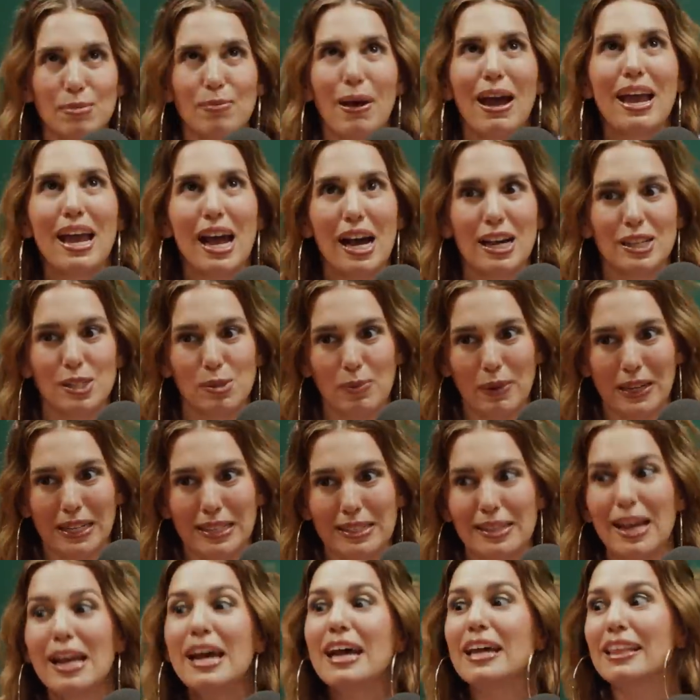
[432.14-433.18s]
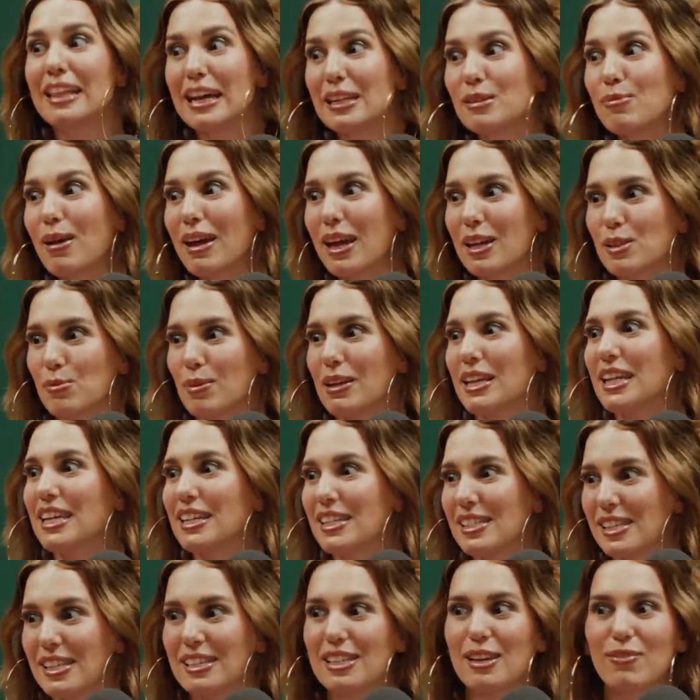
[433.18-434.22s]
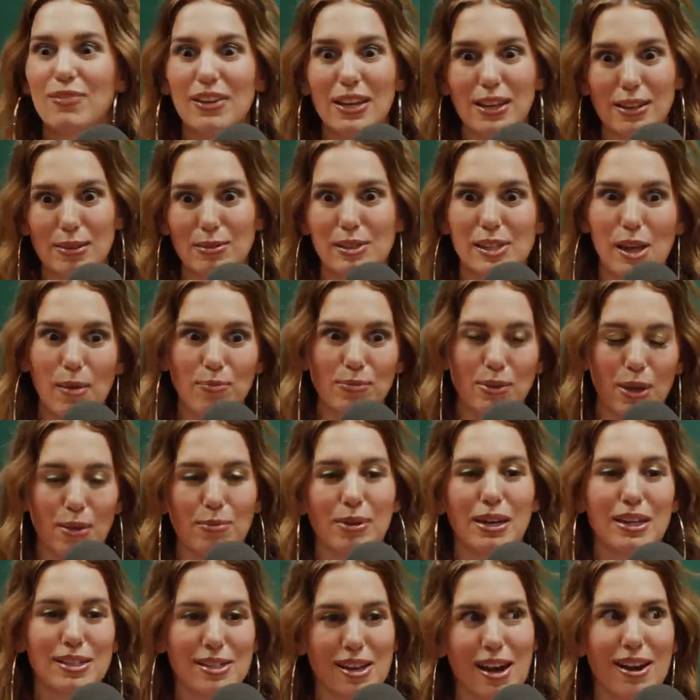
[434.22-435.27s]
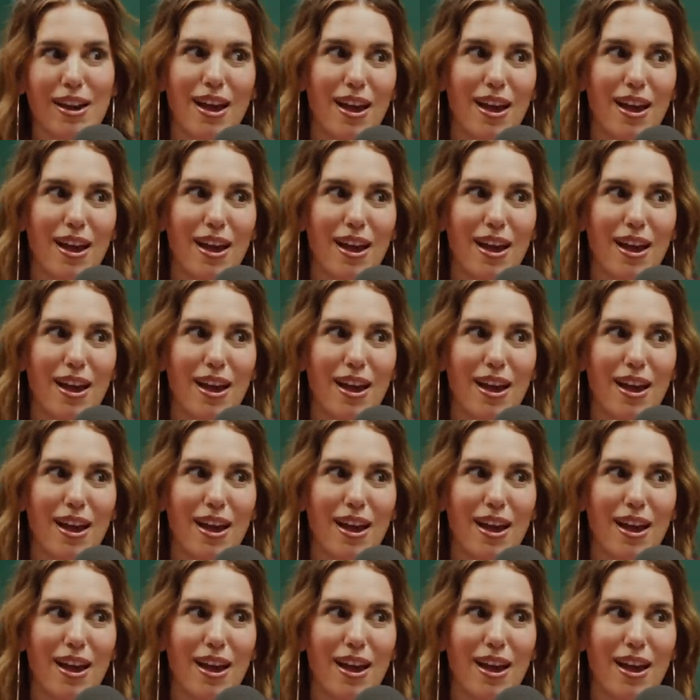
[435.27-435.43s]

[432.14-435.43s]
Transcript: that's my hot. husband. That's my husband. He has a deviated septum and he's got a